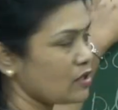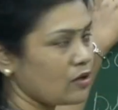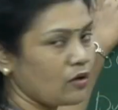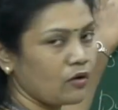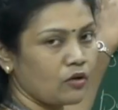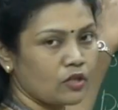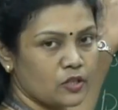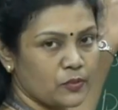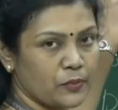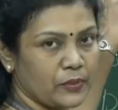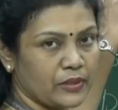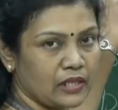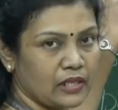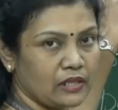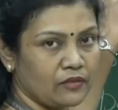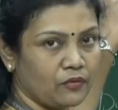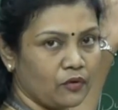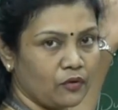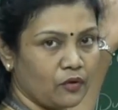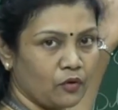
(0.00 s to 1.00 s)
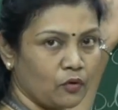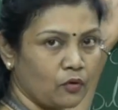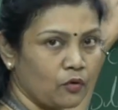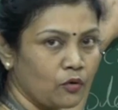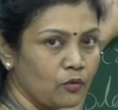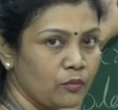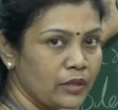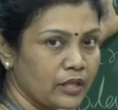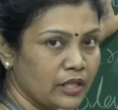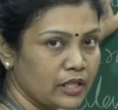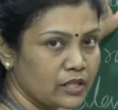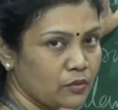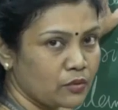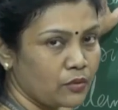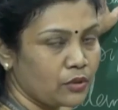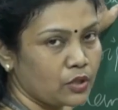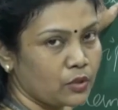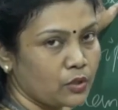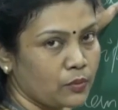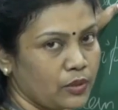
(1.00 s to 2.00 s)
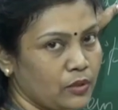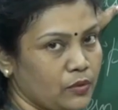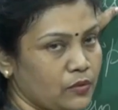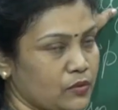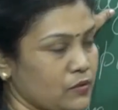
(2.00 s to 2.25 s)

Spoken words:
is a hospital, for whom it is going to be